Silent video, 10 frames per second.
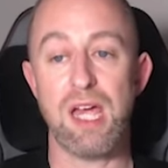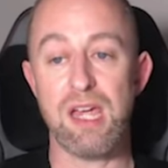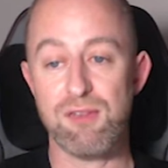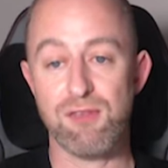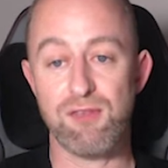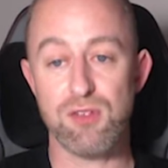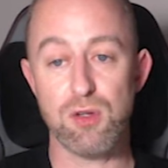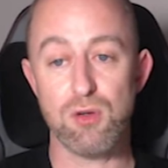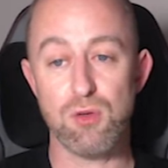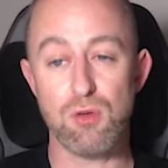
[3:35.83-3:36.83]
If
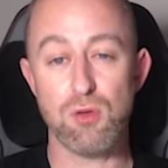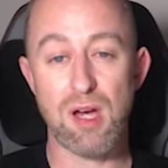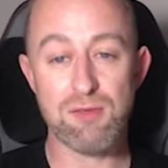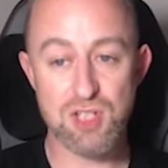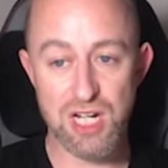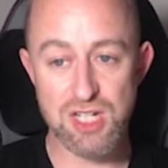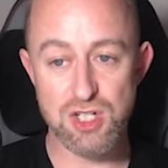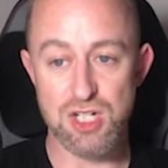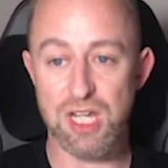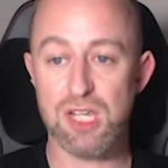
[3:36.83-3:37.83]
you have
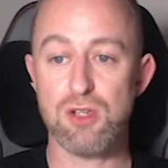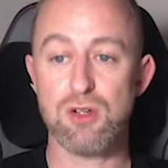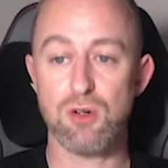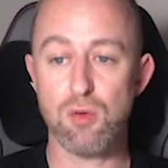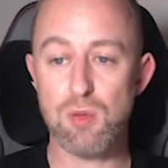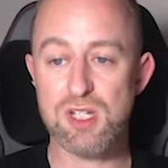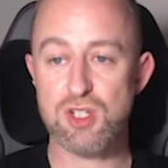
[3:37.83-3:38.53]
changed it, you can always